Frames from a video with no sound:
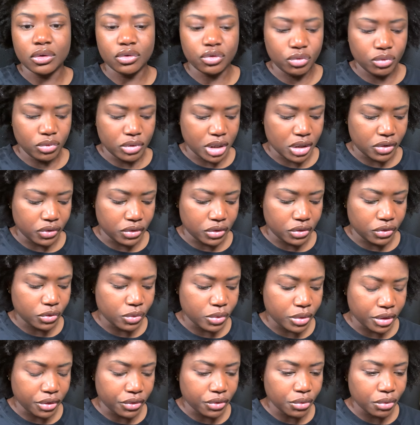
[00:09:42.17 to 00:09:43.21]

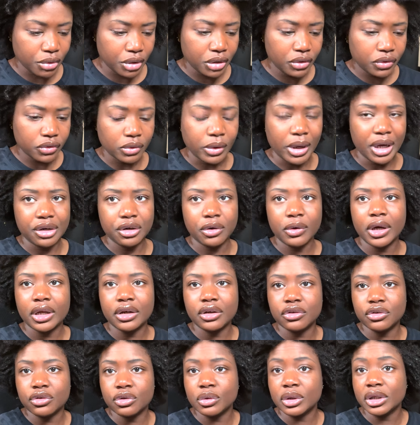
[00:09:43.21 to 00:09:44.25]
2023 so i know how to
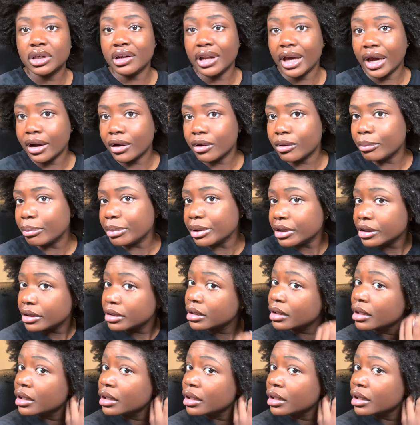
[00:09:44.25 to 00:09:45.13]
do it now but